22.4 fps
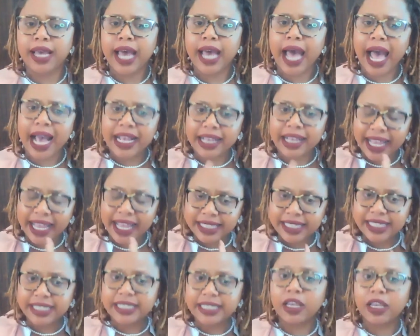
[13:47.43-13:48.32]
I get
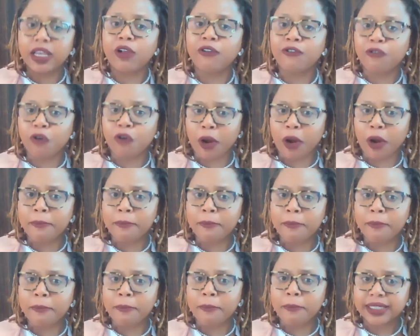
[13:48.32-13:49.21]
still for a
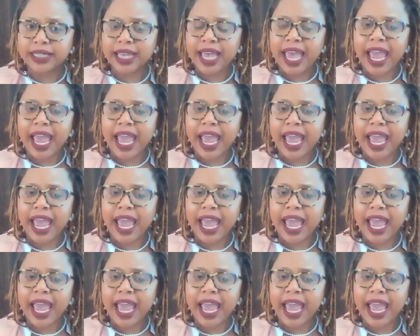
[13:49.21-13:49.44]
moment